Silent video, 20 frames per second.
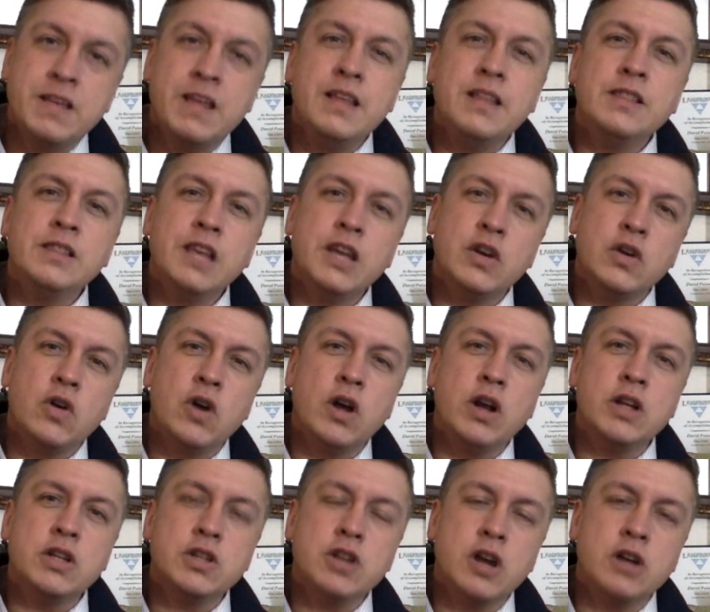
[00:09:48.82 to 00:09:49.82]
Later on, I
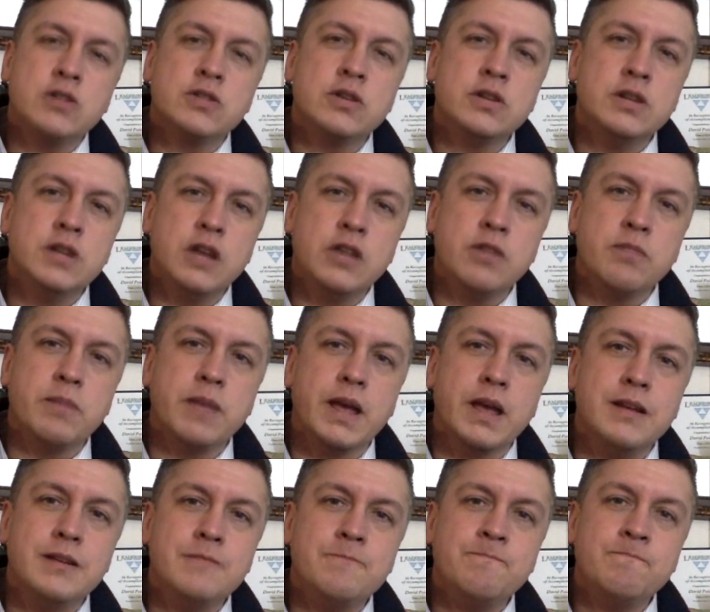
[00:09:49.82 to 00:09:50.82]
talked to another
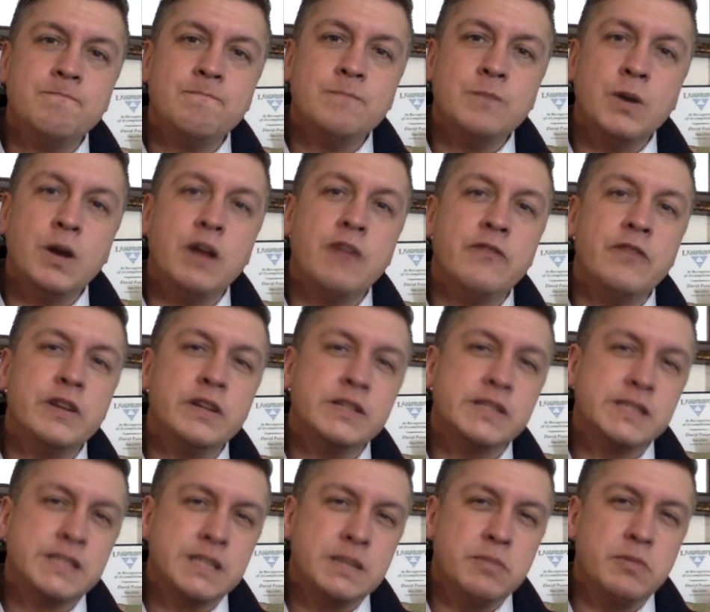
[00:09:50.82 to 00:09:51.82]
man who had a very
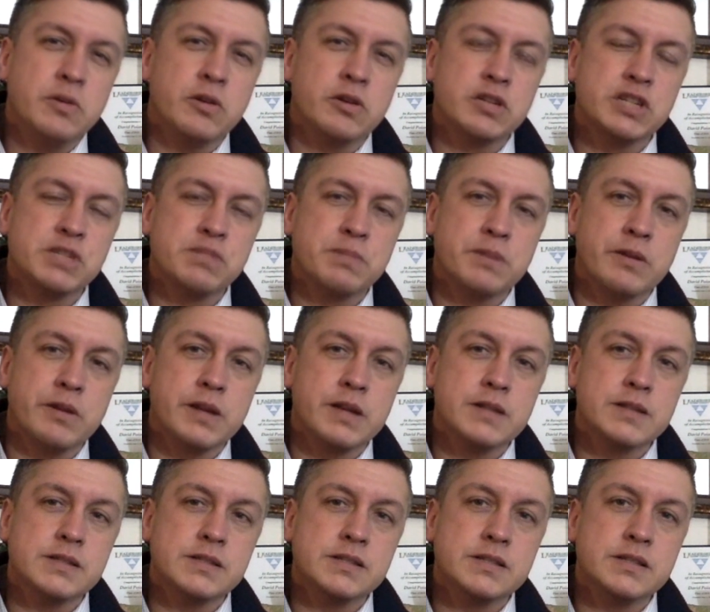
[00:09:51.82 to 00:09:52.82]
similar
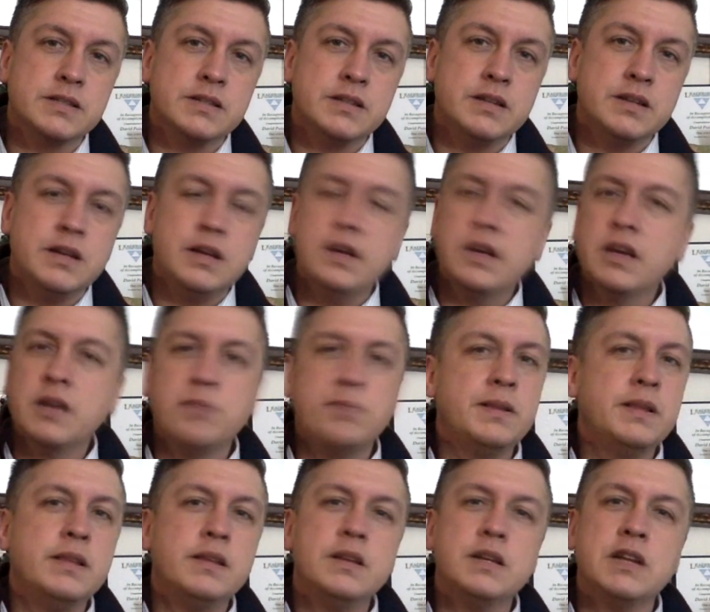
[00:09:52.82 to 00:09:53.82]
experience.
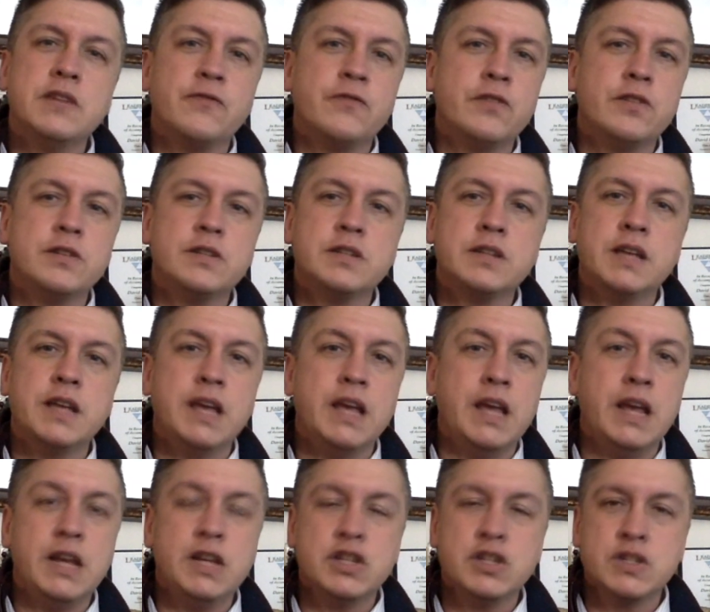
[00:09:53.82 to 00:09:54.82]
Completely different
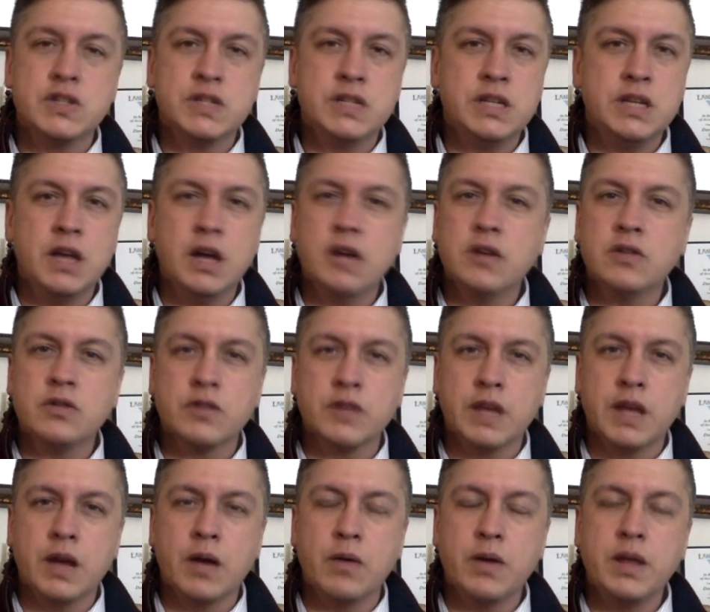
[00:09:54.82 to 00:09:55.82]
agency under the
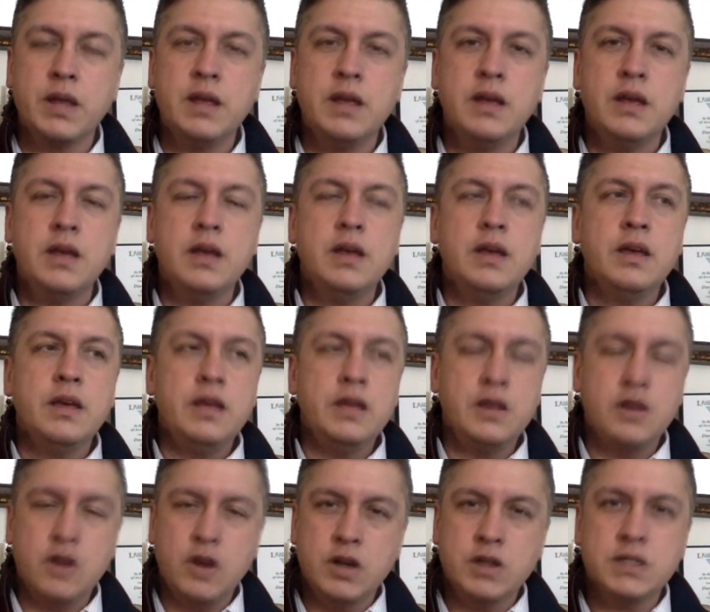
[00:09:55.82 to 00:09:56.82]
county. He
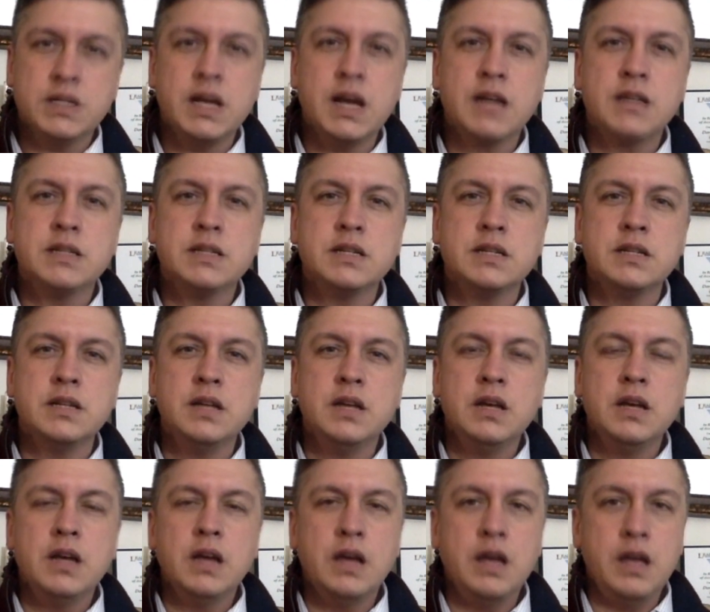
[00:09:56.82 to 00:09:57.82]
contacted
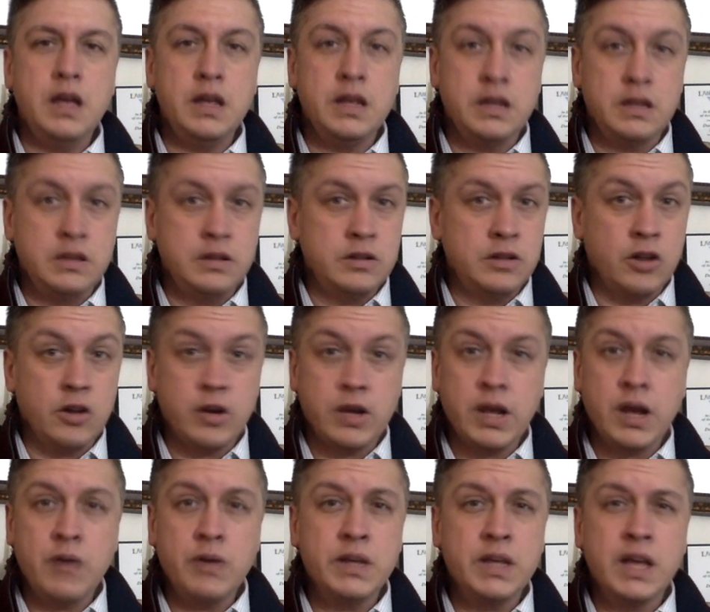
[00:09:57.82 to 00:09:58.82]
a Clark
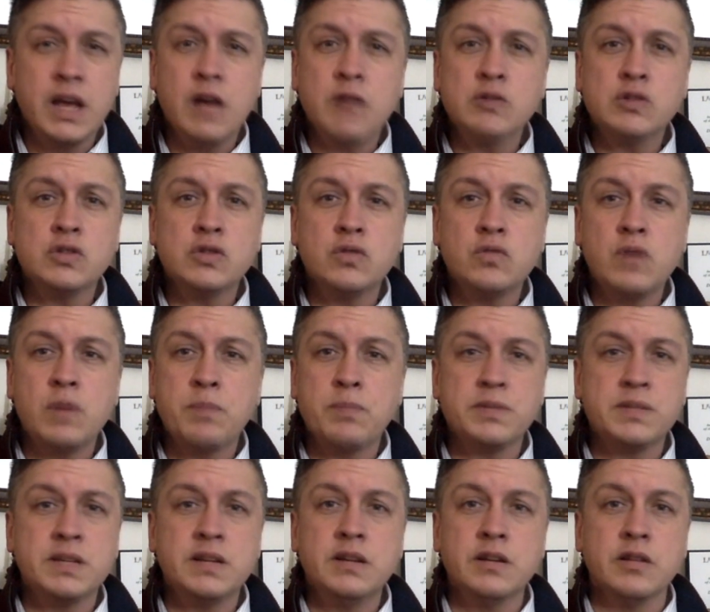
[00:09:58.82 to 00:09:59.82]
County Council
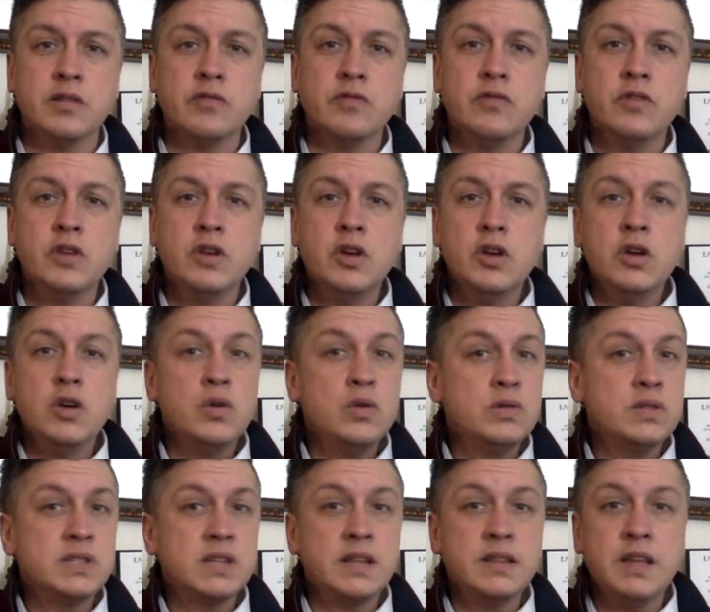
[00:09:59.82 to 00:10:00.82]
representative who
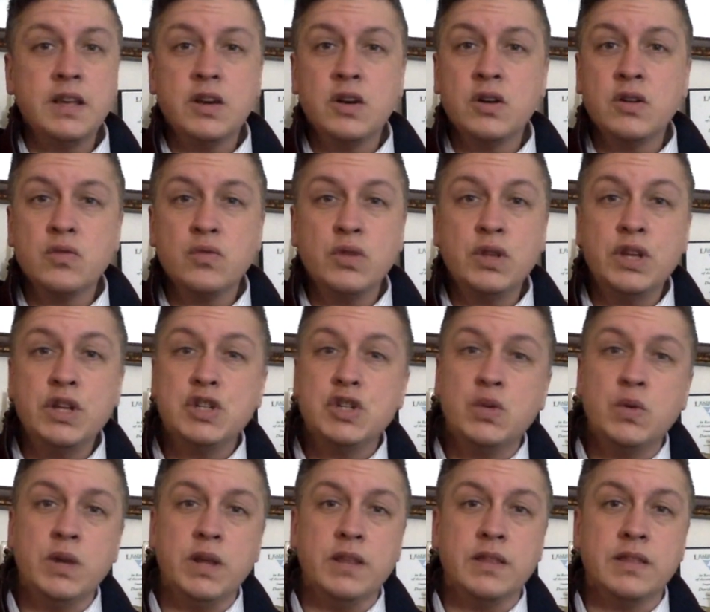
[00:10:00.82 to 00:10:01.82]
said they couldn't really do
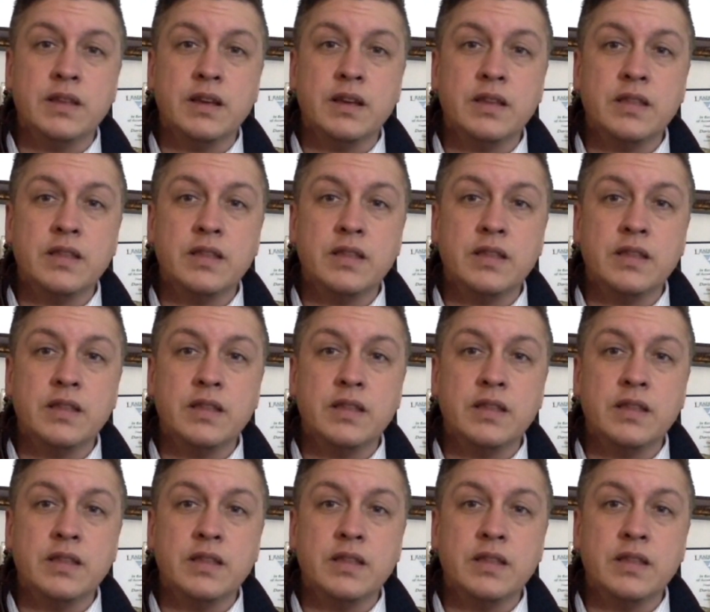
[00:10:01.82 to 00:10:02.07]
anything.